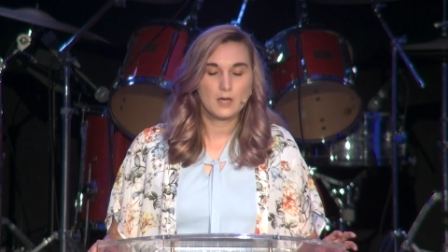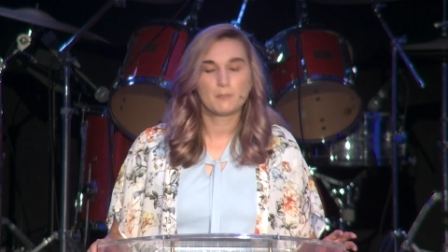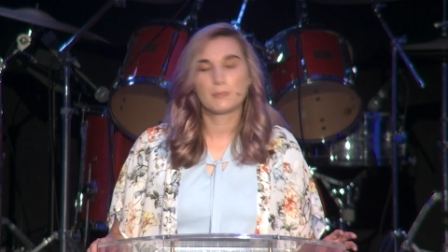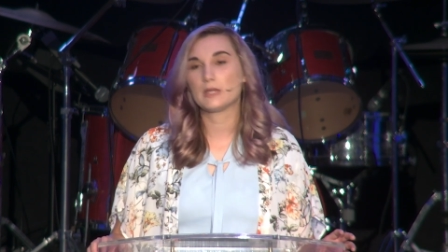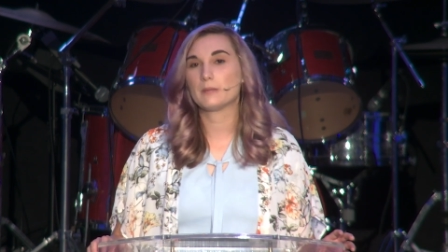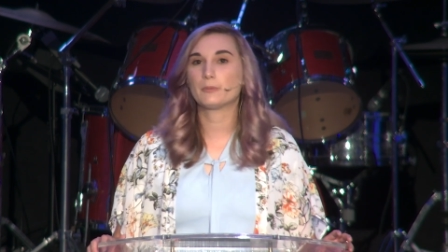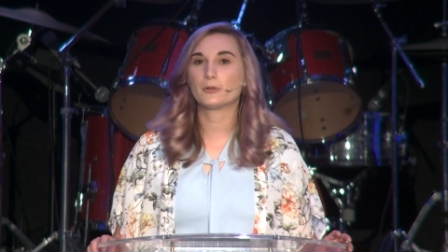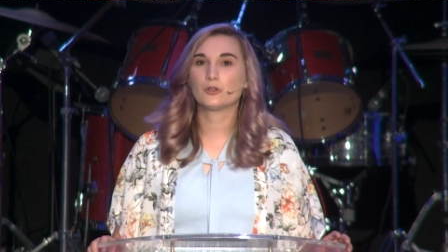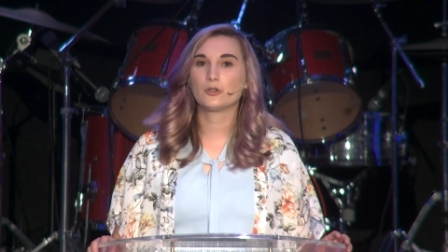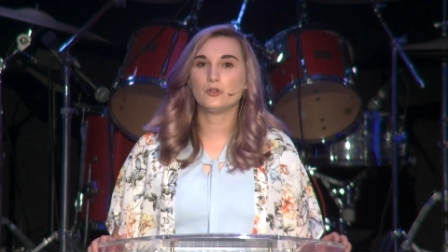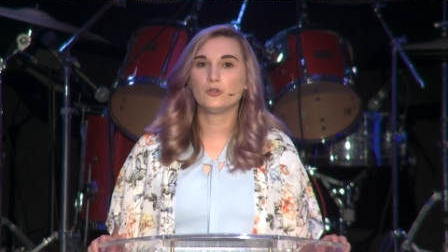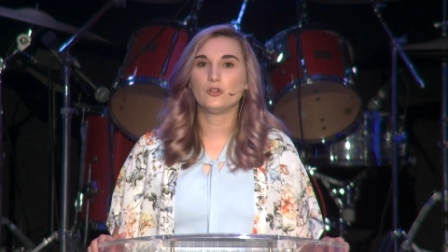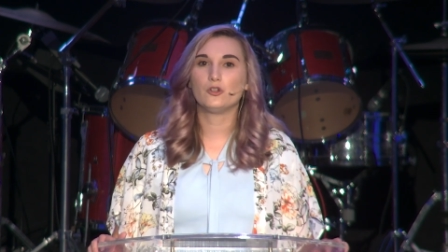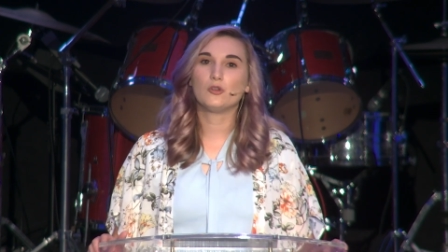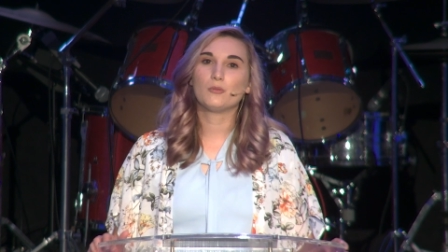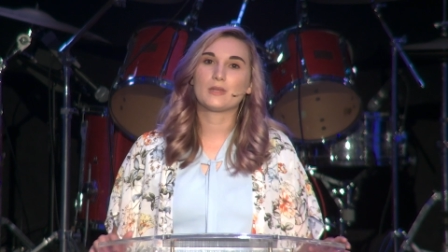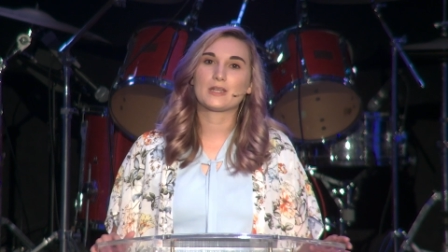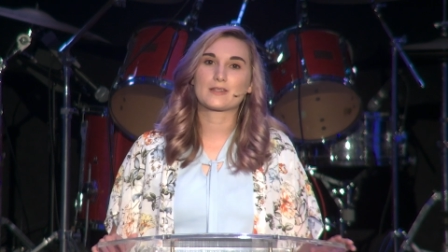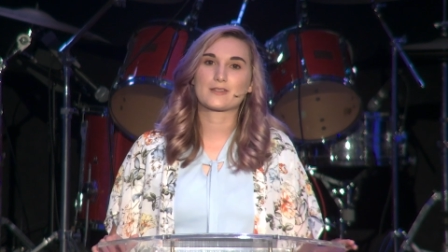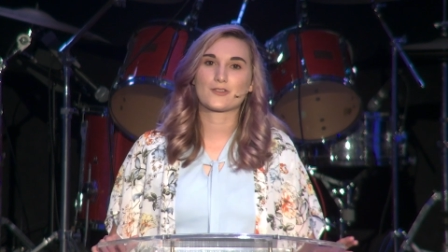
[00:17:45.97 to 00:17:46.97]
People who
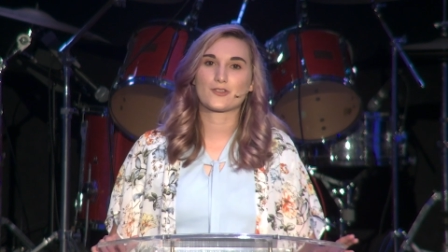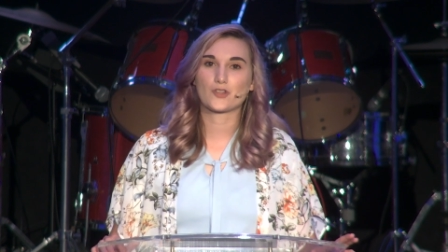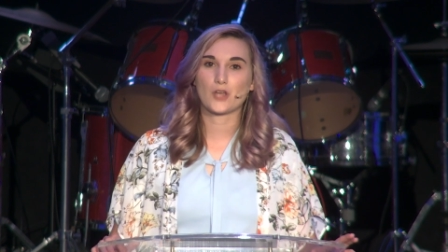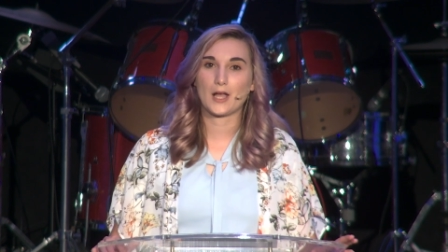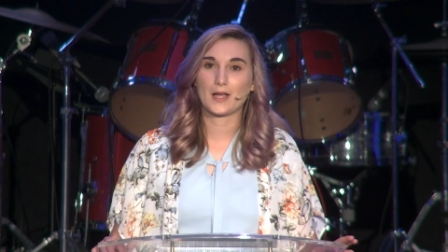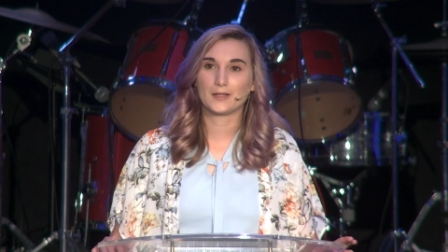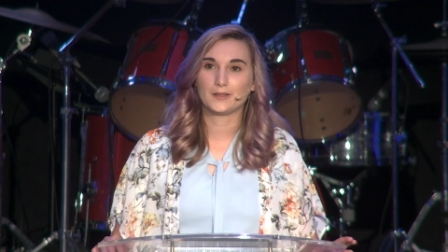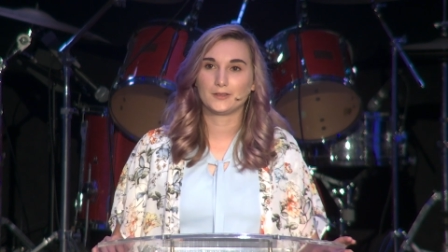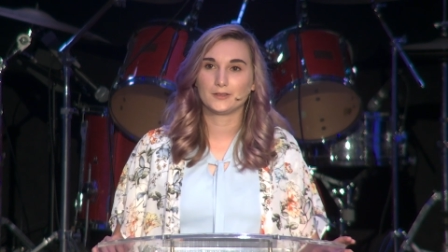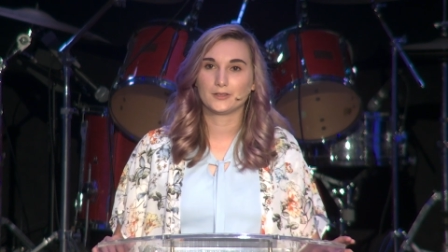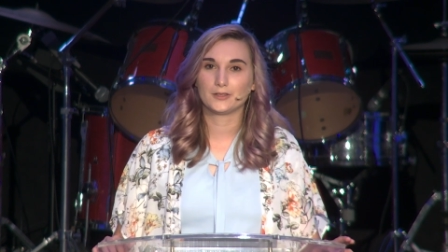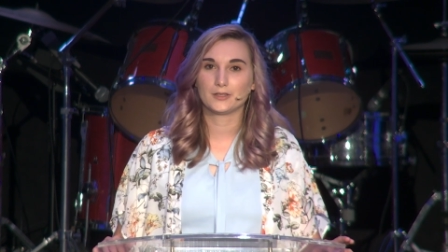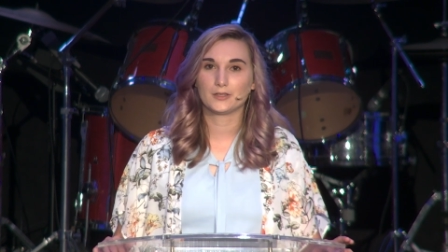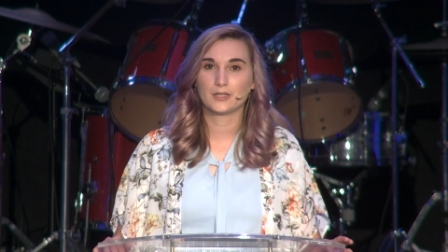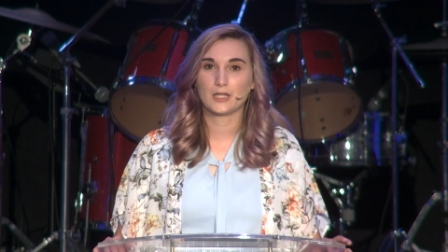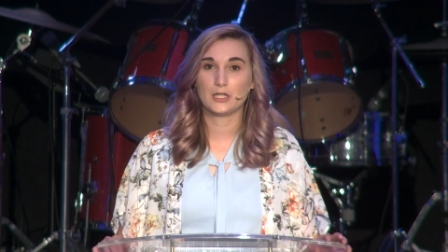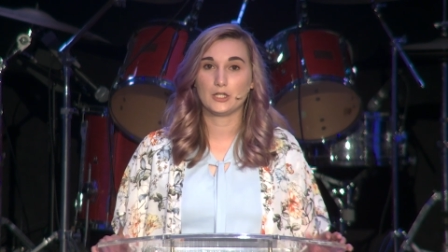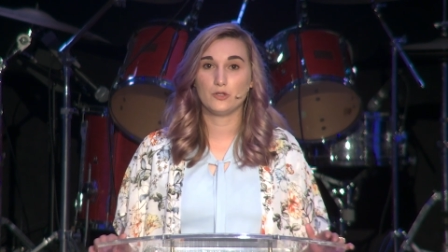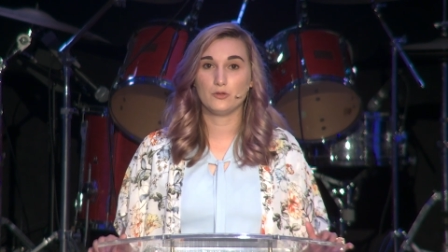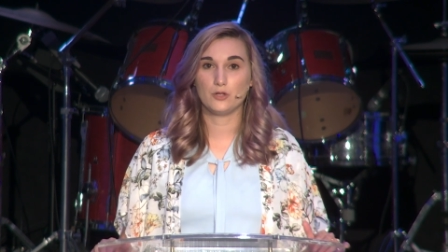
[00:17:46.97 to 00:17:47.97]
knew me as a child
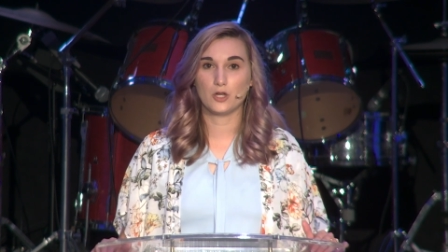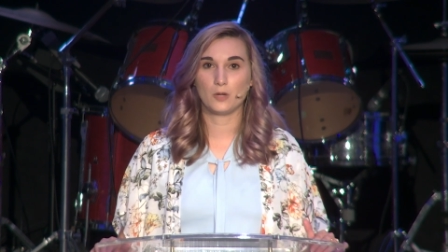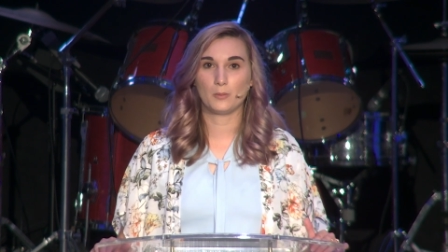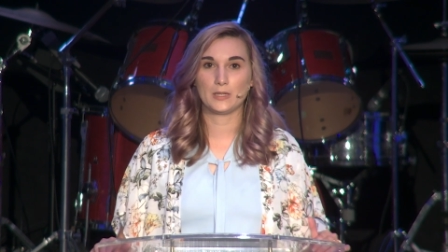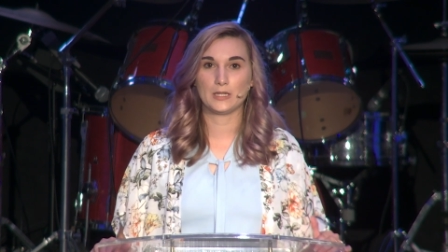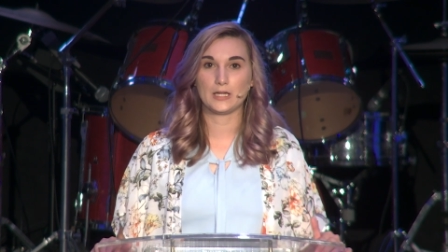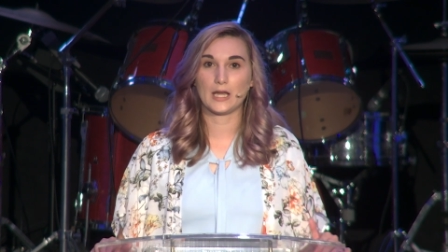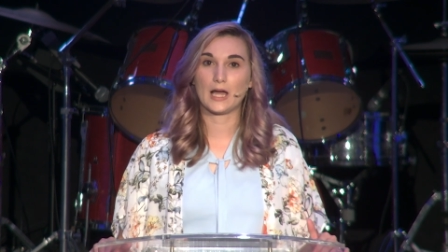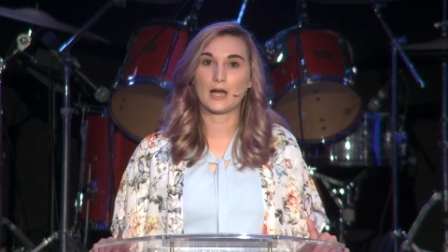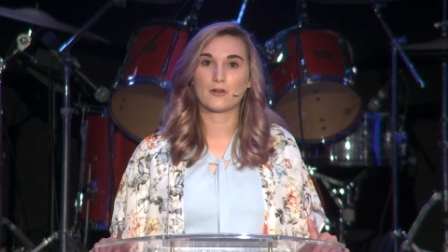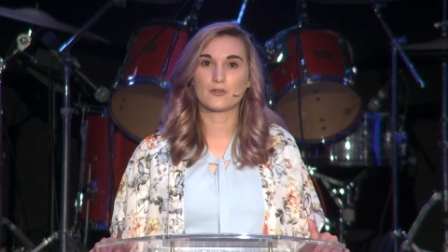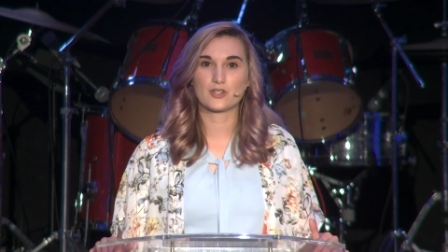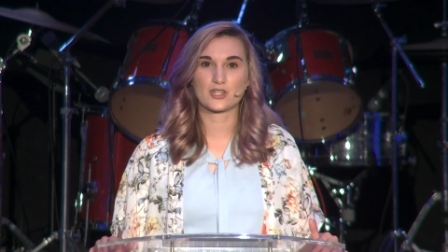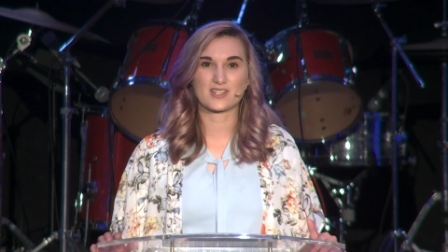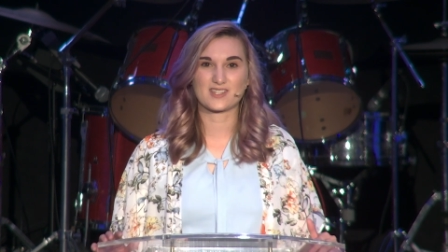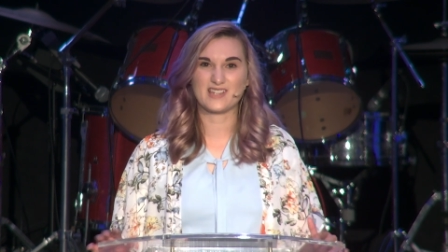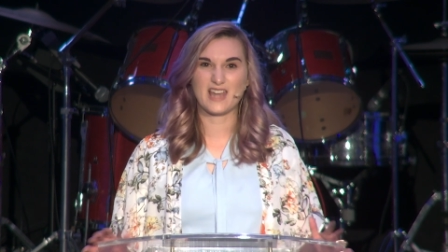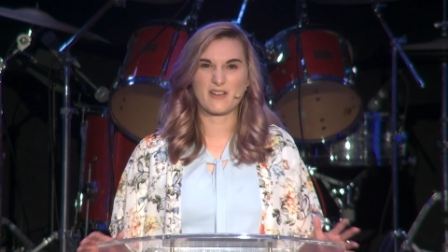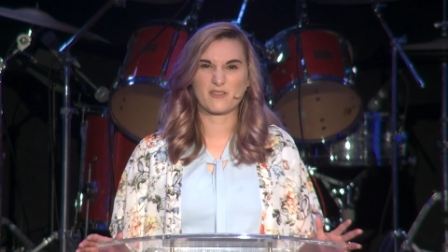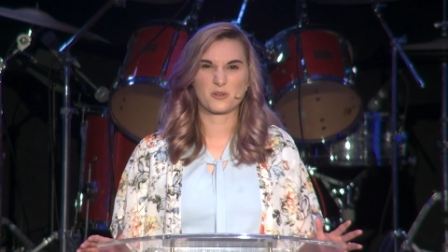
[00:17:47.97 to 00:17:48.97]
and who know me now
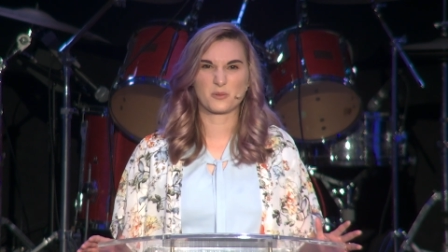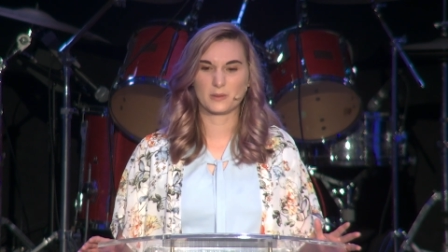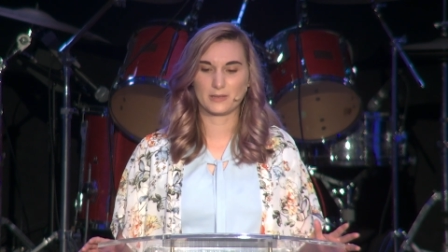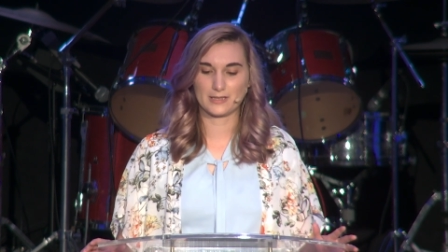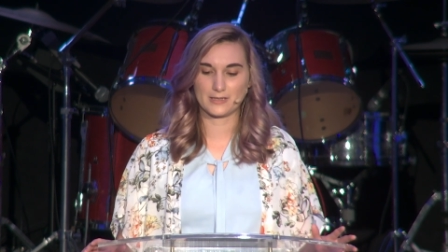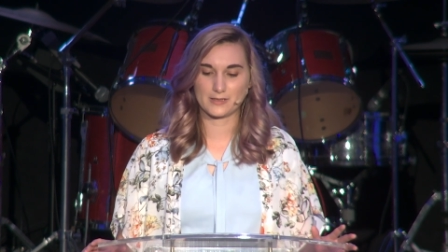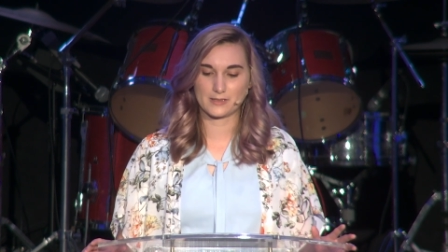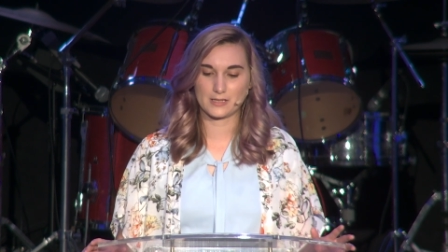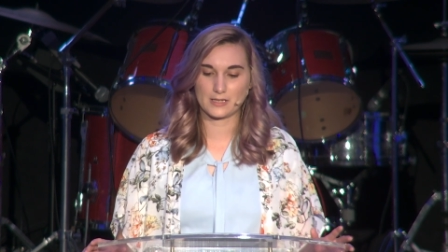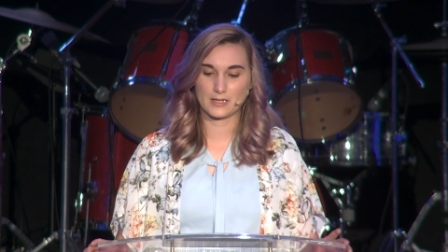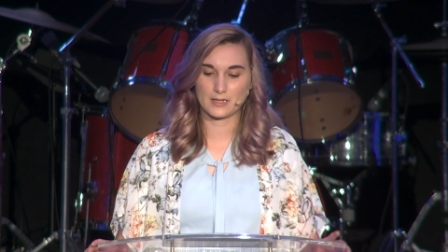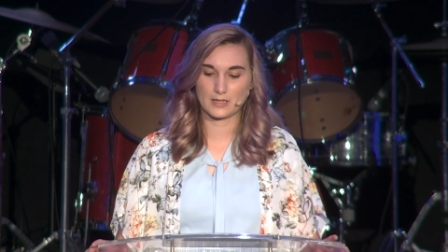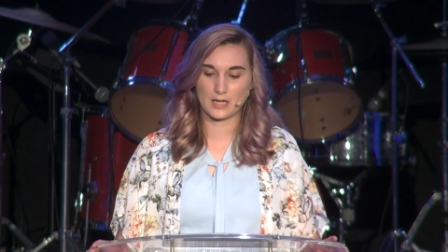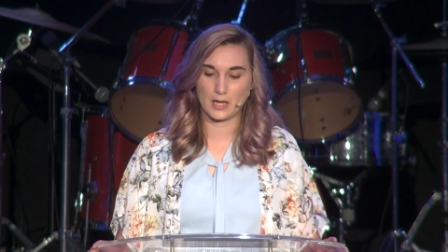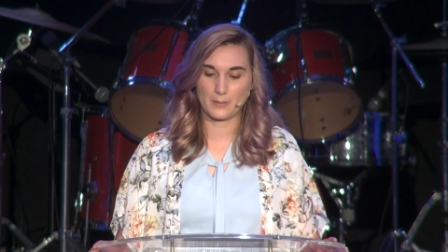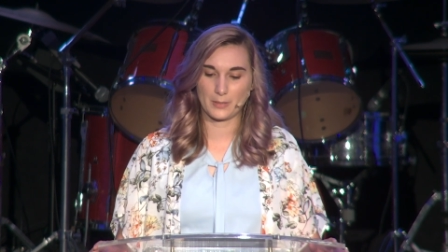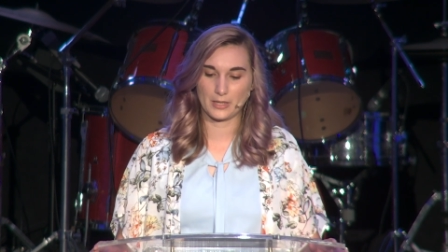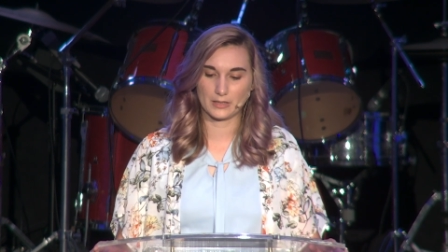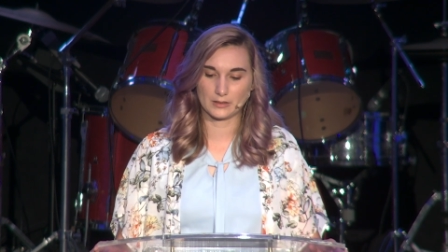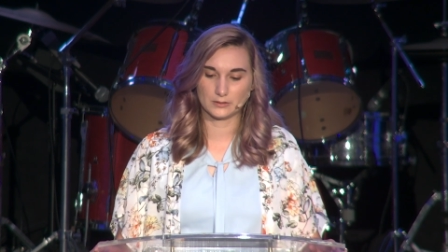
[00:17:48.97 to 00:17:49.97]
just never really see it
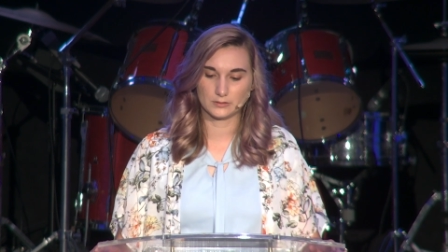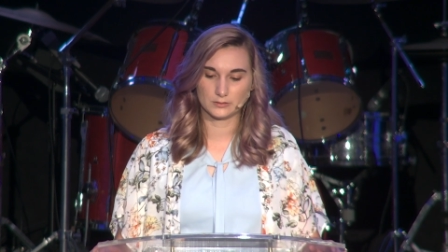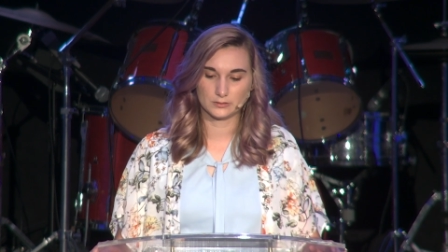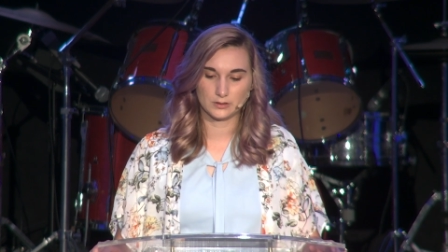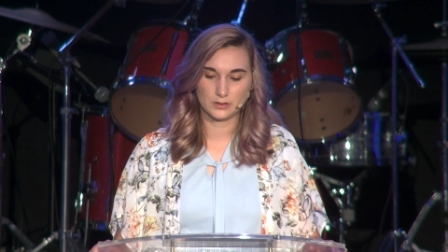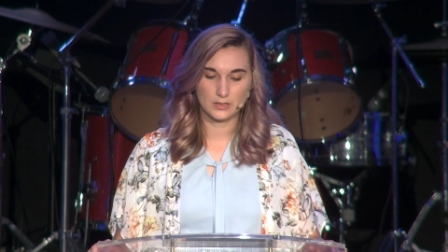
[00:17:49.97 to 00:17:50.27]
coming.